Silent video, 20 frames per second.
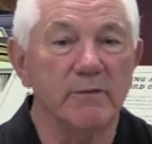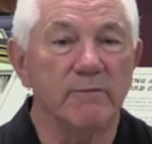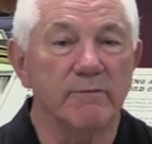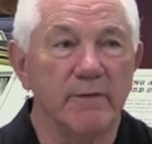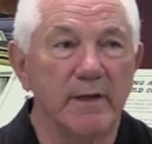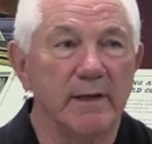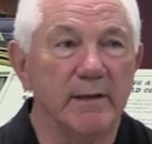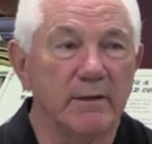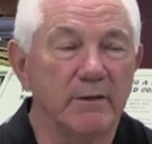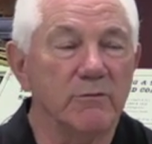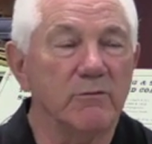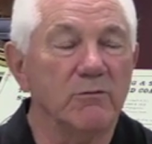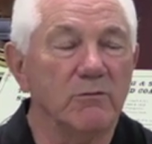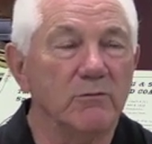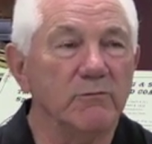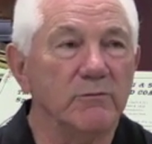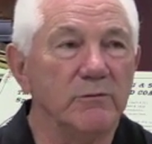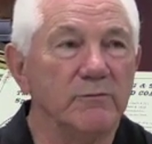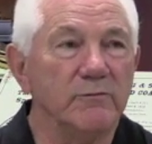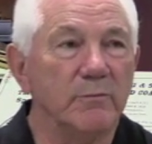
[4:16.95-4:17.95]
of that
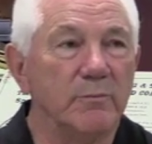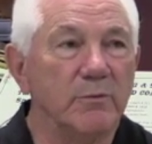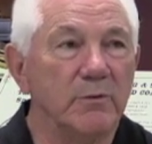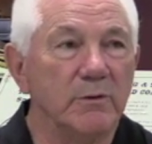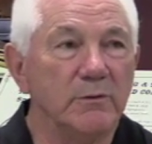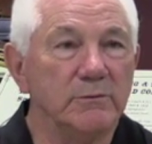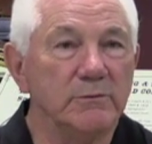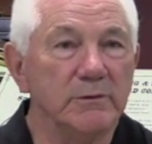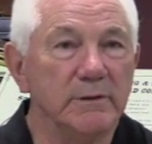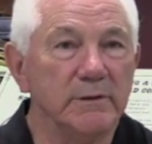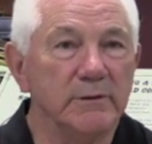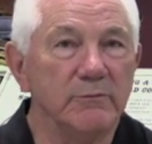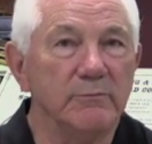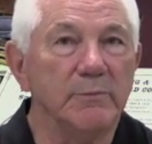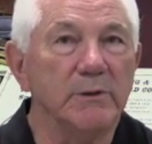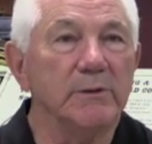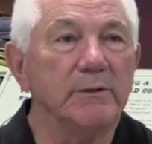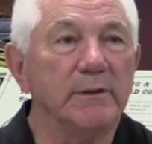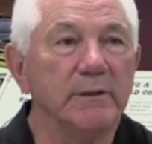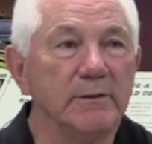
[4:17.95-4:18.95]
conservative approach and their
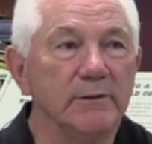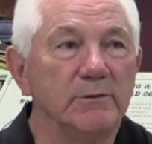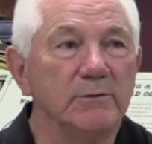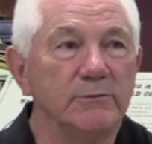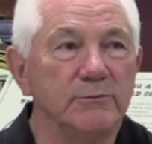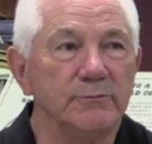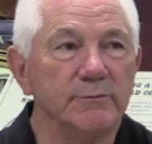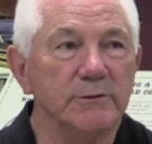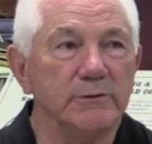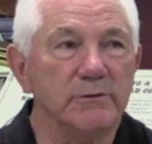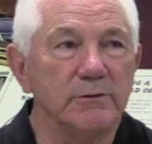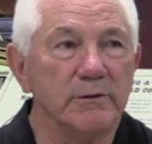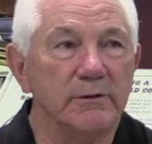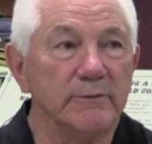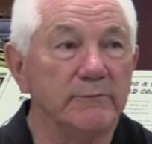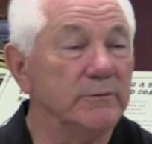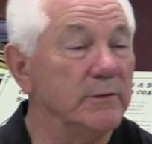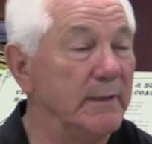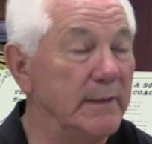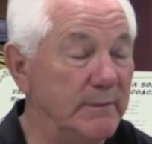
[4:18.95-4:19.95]
building of those
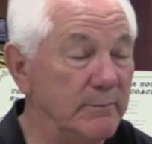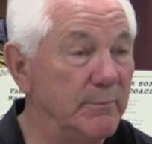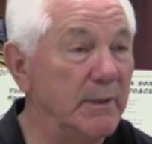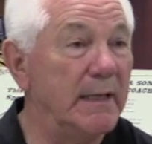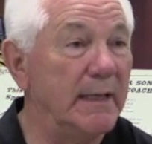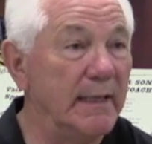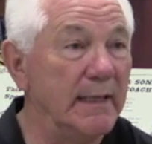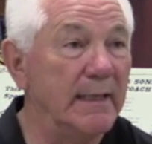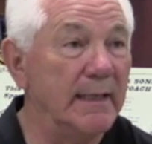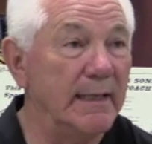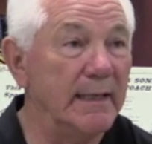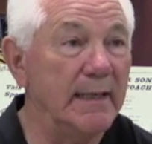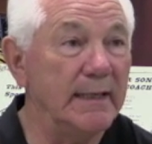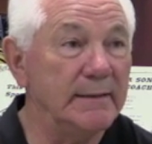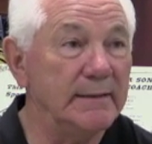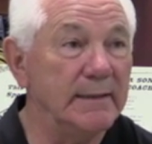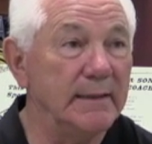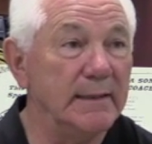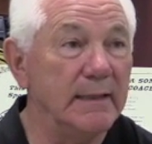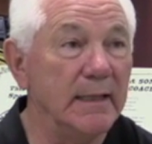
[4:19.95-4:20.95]
reserves beginning in
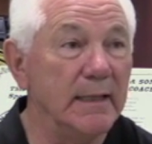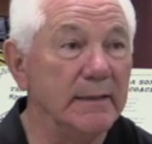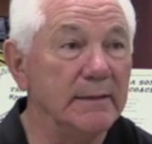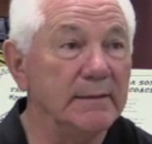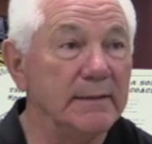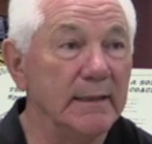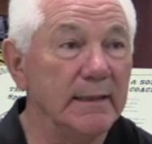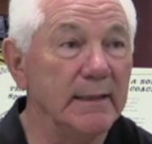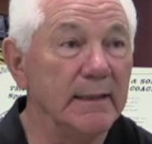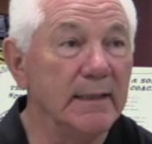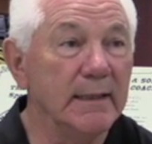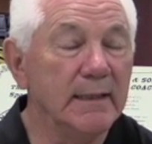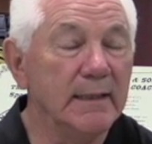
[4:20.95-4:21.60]
18-19.